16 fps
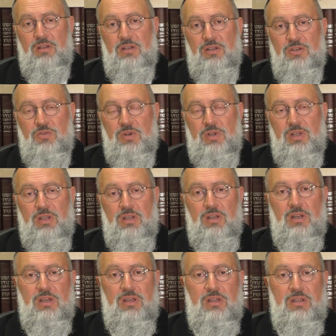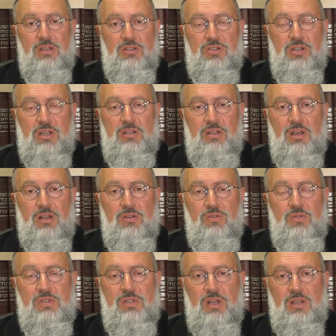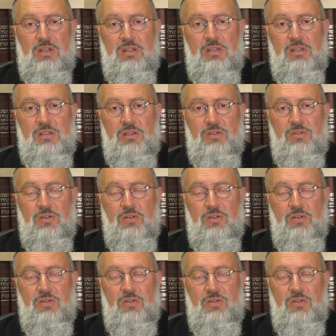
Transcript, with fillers: Literally, a Gentile who studies